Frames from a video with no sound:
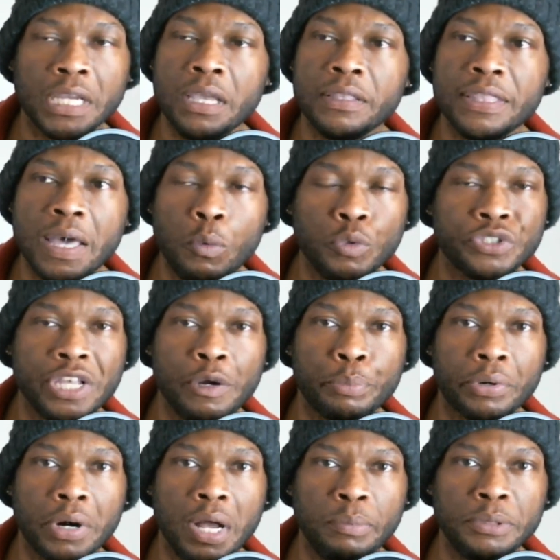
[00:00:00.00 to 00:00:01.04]
That was our
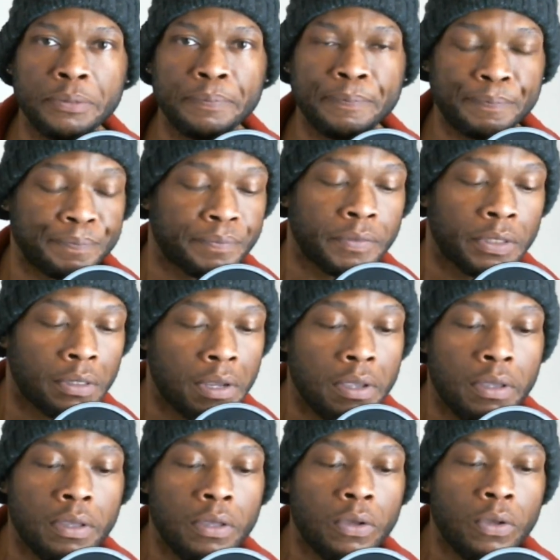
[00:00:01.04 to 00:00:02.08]
problem.
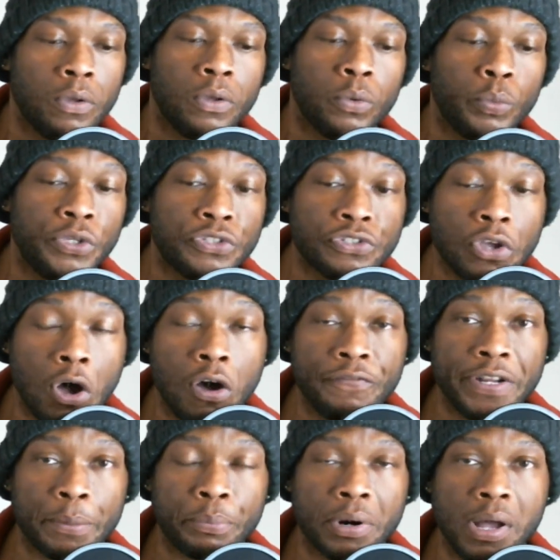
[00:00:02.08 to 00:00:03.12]
We solved
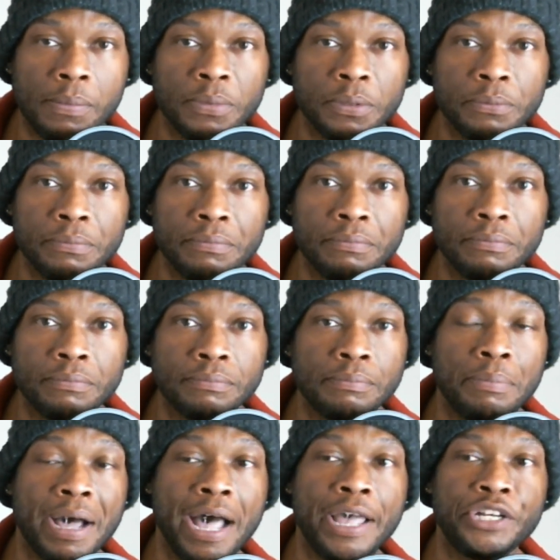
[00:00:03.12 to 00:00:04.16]
our problem
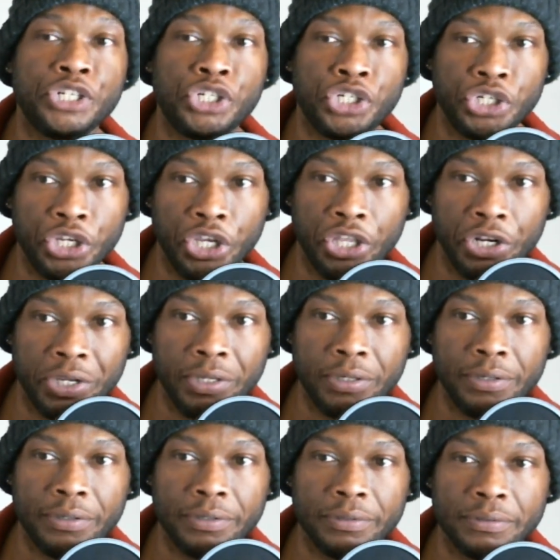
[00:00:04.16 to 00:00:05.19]
by cheating.
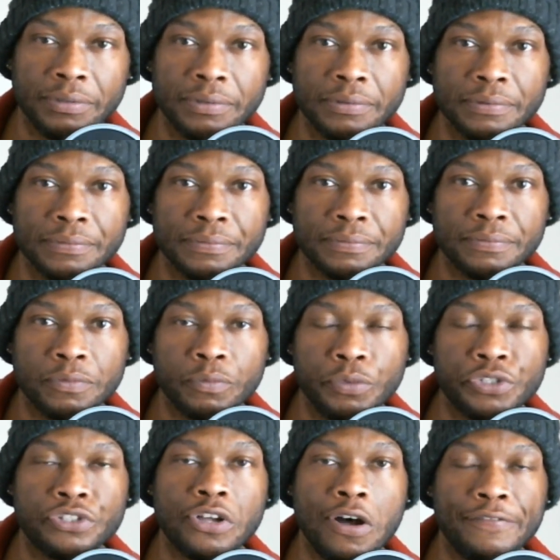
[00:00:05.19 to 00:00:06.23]
We
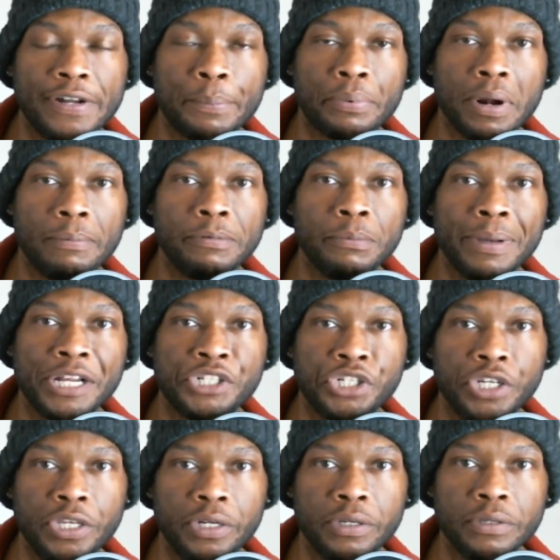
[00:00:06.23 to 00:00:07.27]
solved that problem by
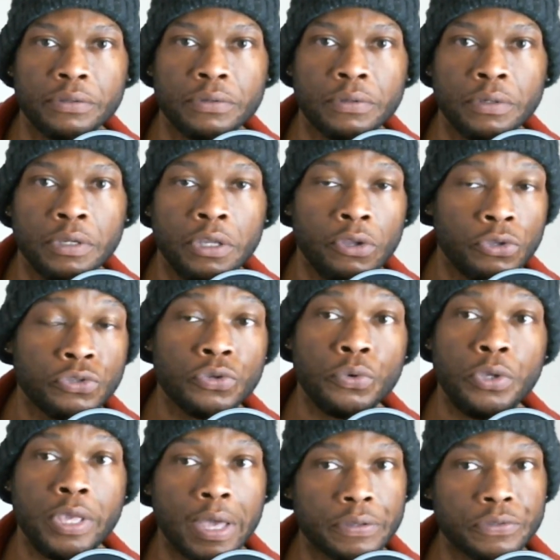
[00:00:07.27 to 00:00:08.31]
cheating. So
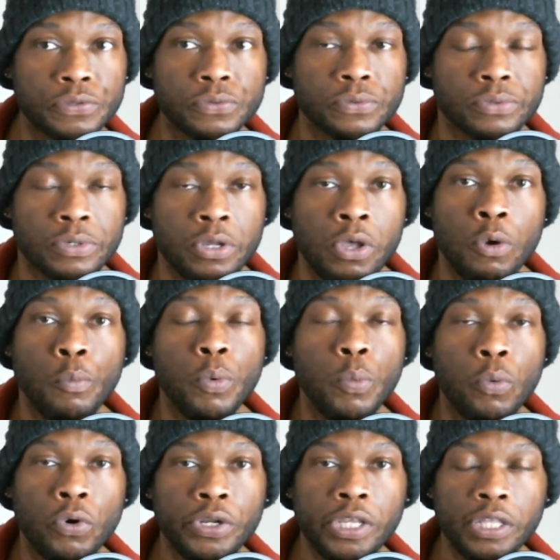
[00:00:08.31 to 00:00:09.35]
yes, we
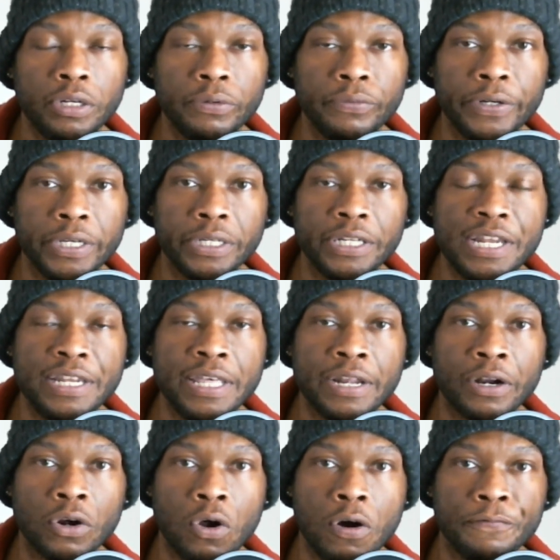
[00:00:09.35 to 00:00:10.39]
wanted Hillary Clinton out
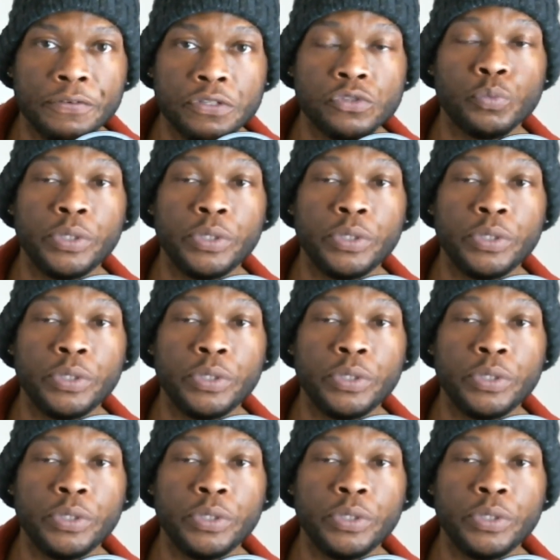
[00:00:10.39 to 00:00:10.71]
of office.